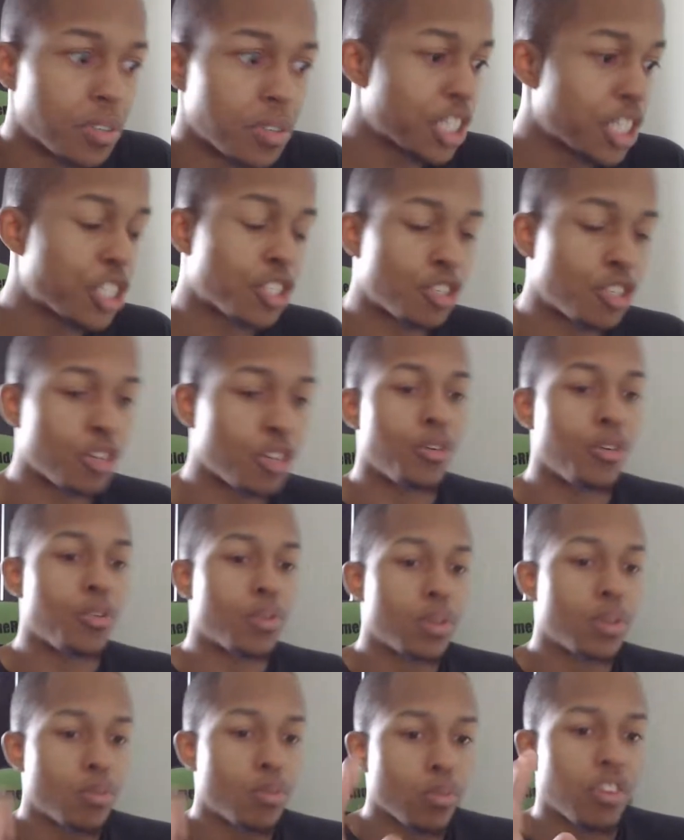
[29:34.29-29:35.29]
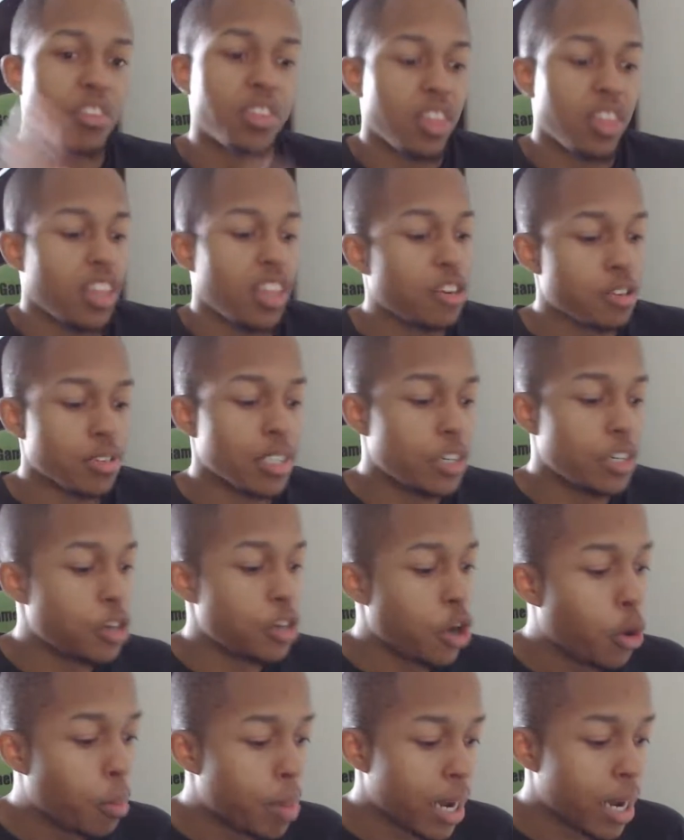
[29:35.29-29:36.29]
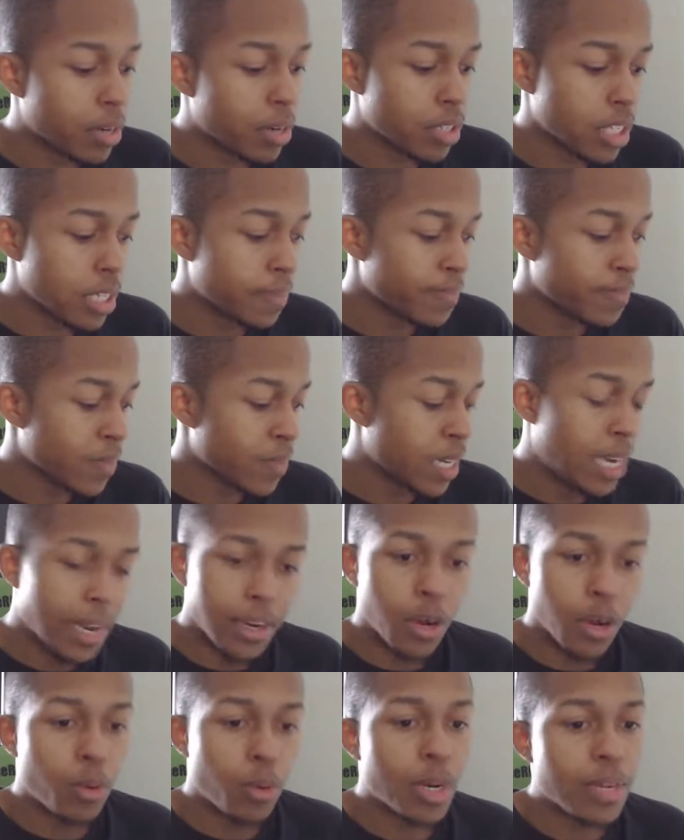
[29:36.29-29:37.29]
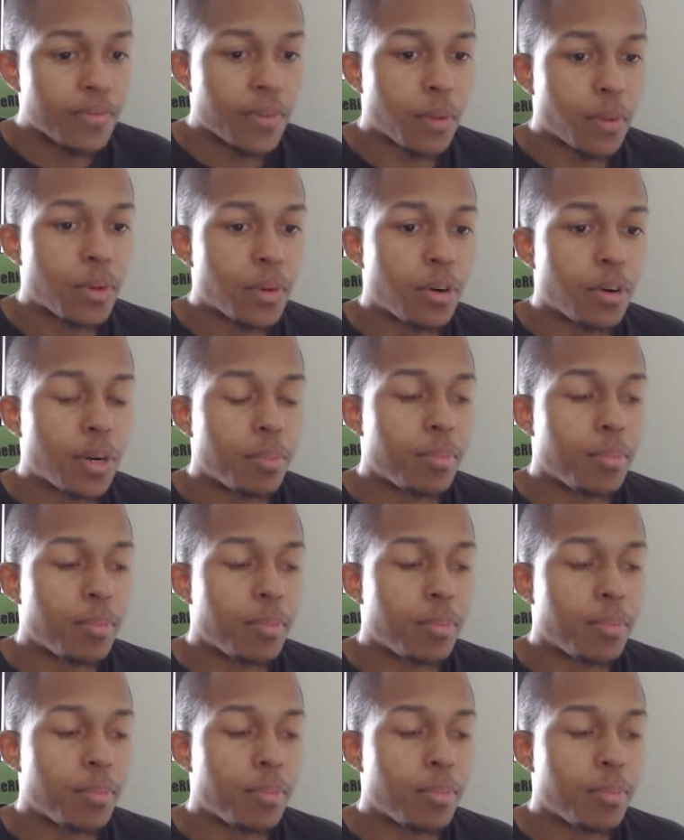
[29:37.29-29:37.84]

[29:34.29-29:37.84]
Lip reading: This dude with literally no bounty, no info known